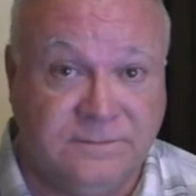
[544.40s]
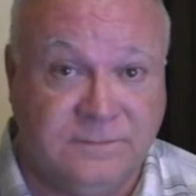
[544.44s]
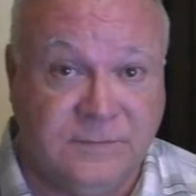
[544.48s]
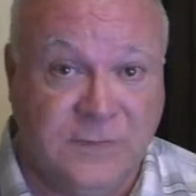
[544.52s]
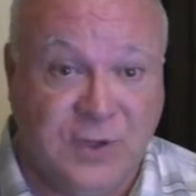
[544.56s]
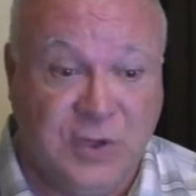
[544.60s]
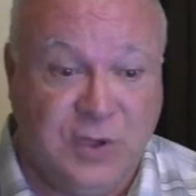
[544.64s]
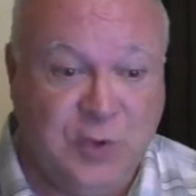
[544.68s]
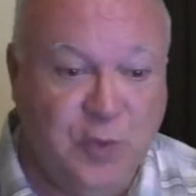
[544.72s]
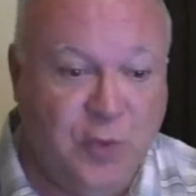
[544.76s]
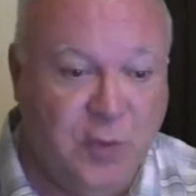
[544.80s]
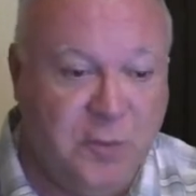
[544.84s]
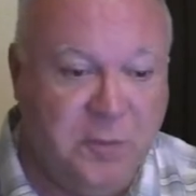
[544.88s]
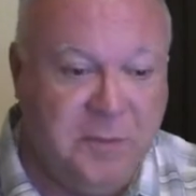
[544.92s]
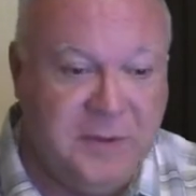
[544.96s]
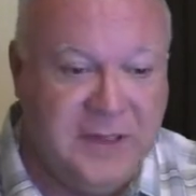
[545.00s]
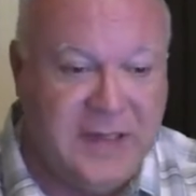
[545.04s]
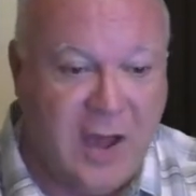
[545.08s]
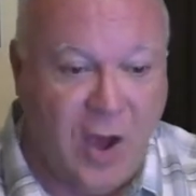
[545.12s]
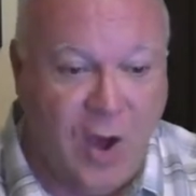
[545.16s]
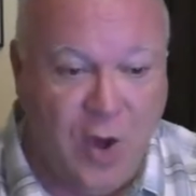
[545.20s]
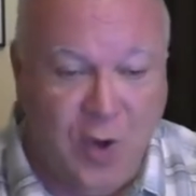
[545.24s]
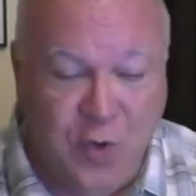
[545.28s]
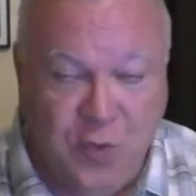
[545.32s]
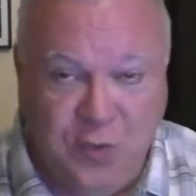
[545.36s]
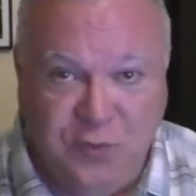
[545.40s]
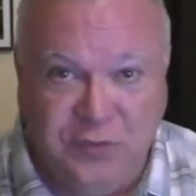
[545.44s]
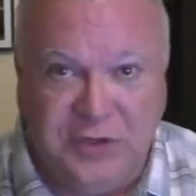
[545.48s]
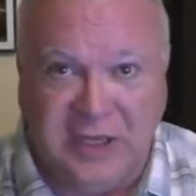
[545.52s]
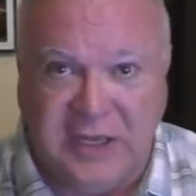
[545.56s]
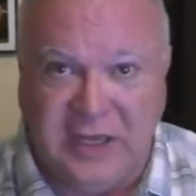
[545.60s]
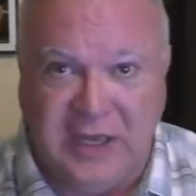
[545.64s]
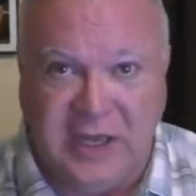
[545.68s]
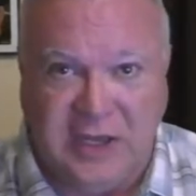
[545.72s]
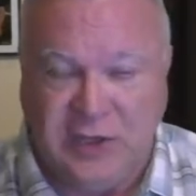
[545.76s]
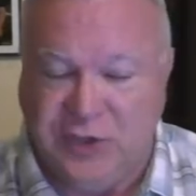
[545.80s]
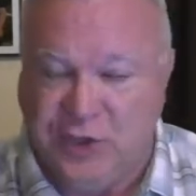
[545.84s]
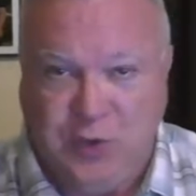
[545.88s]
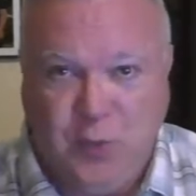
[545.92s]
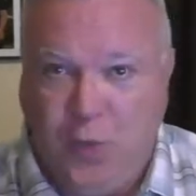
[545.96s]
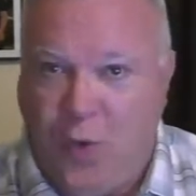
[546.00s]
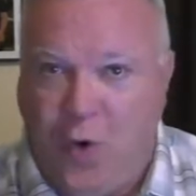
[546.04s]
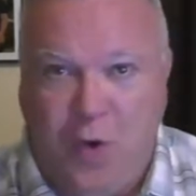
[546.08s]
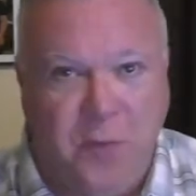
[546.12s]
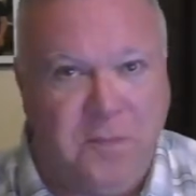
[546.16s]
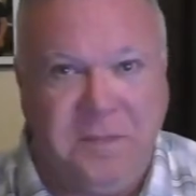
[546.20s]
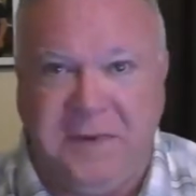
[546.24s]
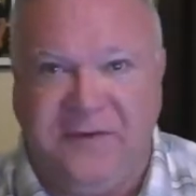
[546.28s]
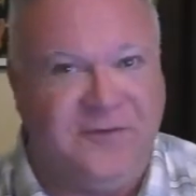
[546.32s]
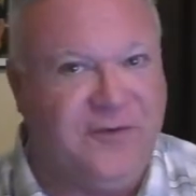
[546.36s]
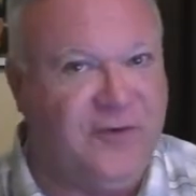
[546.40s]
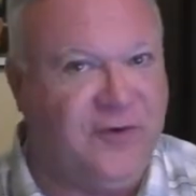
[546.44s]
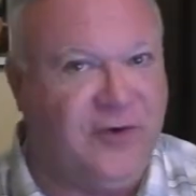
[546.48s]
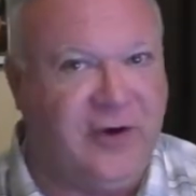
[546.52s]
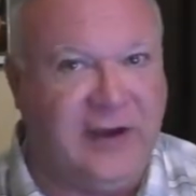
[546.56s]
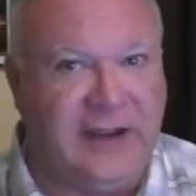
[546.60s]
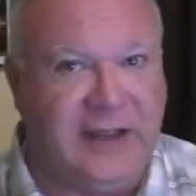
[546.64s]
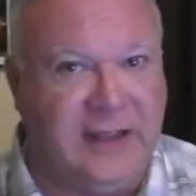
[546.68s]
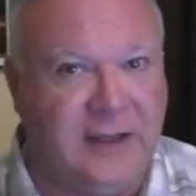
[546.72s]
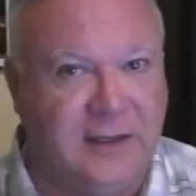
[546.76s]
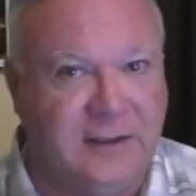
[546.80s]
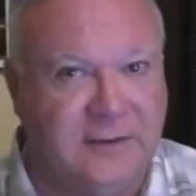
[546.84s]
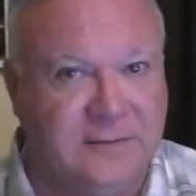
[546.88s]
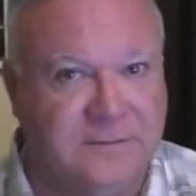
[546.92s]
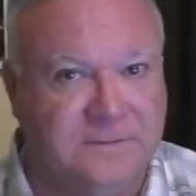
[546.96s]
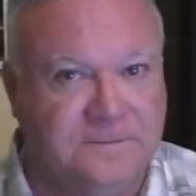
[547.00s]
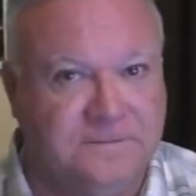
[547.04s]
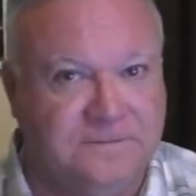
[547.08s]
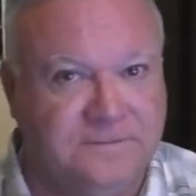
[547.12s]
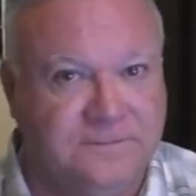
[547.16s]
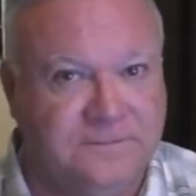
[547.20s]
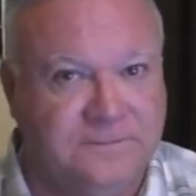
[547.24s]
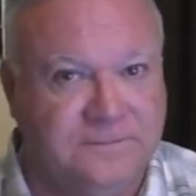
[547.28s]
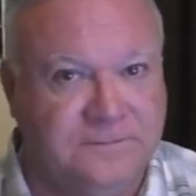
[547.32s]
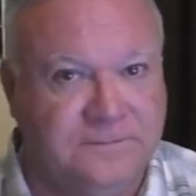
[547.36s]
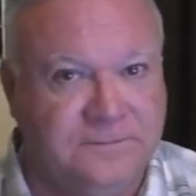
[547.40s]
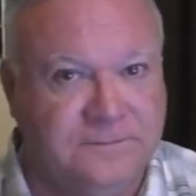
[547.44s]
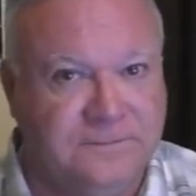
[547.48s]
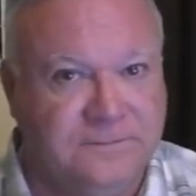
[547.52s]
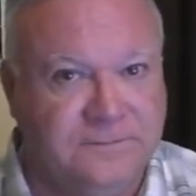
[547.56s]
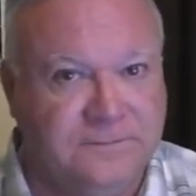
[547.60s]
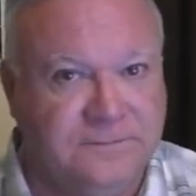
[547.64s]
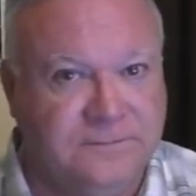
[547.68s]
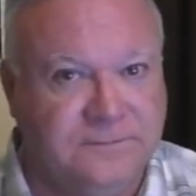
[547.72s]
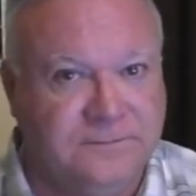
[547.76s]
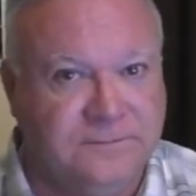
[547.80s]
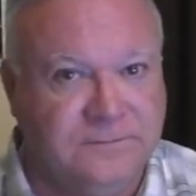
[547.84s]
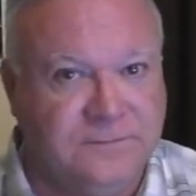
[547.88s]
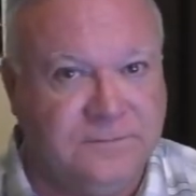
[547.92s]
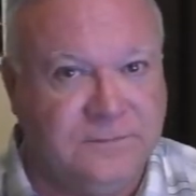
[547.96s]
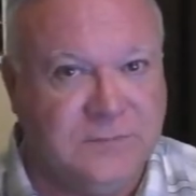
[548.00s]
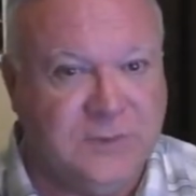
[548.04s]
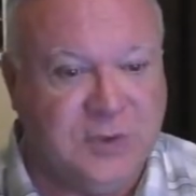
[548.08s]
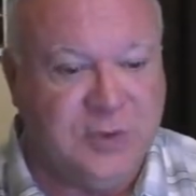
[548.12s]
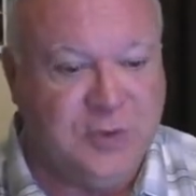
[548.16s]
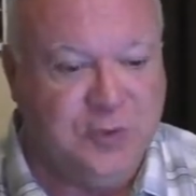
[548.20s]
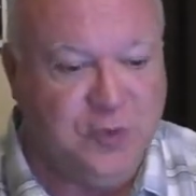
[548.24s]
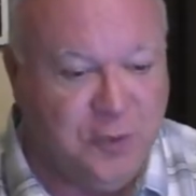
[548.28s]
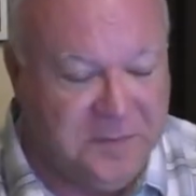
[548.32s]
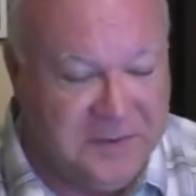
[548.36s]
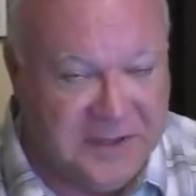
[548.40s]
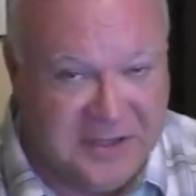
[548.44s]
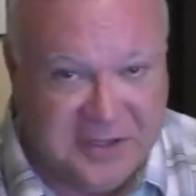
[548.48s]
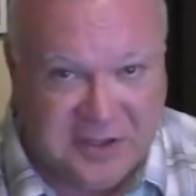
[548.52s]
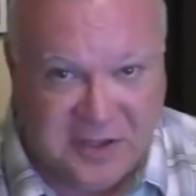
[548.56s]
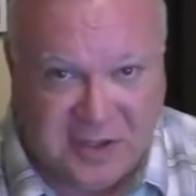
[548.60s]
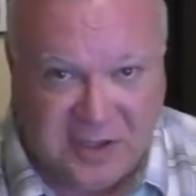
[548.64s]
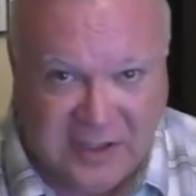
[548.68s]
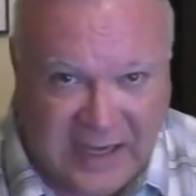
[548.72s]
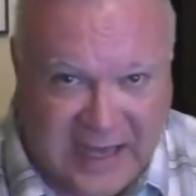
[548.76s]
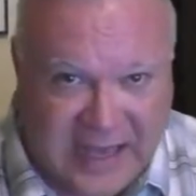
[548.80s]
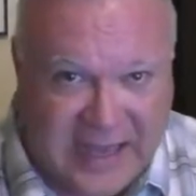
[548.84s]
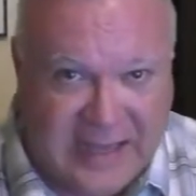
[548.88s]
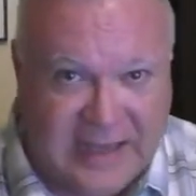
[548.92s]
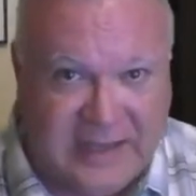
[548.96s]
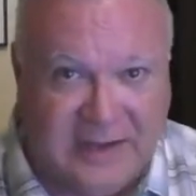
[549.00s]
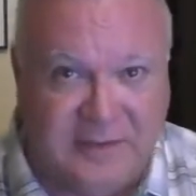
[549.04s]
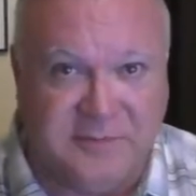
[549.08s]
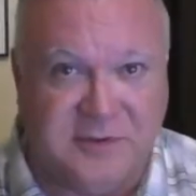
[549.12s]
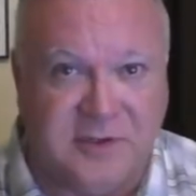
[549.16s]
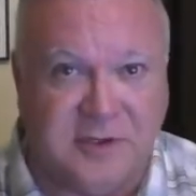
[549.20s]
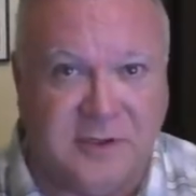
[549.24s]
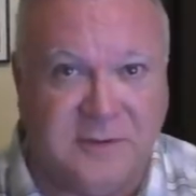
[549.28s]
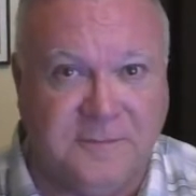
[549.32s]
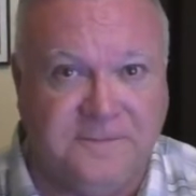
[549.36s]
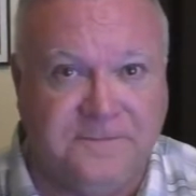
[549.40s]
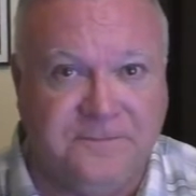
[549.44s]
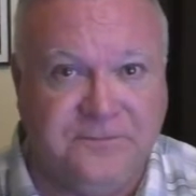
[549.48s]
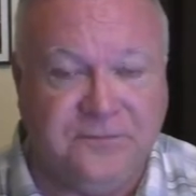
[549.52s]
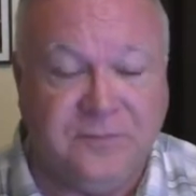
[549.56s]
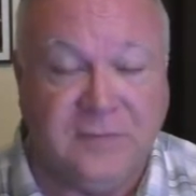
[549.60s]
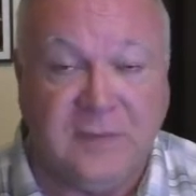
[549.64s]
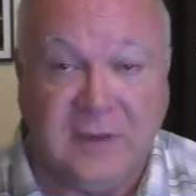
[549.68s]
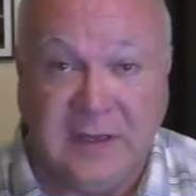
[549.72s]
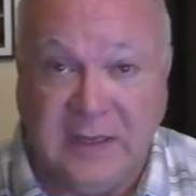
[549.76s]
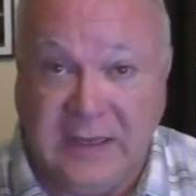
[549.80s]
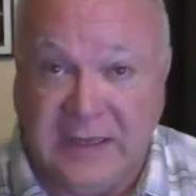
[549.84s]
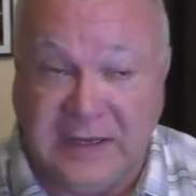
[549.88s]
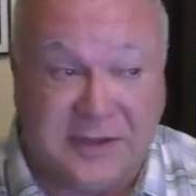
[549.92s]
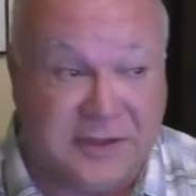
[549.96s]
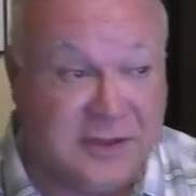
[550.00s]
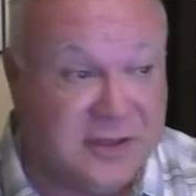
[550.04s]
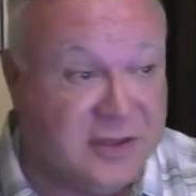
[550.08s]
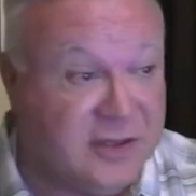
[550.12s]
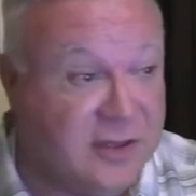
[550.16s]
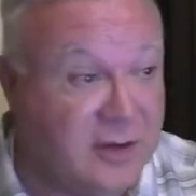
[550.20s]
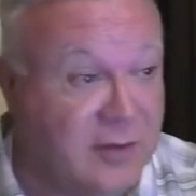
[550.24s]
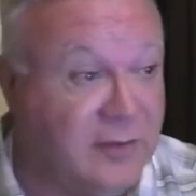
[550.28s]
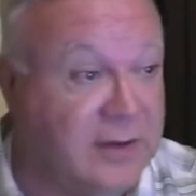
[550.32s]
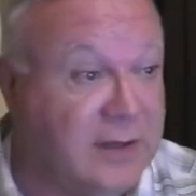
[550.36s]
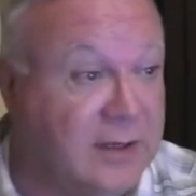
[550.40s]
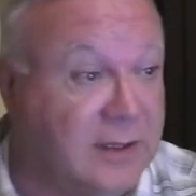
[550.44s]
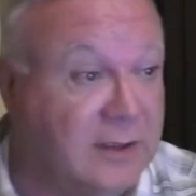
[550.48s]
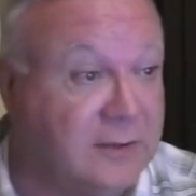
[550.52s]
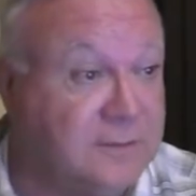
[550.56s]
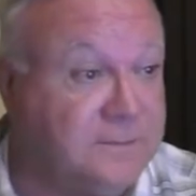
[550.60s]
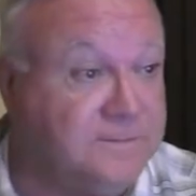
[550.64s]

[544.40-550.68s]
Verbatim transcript: You will be owned again. You won't be free. You will be slaves in Assyria,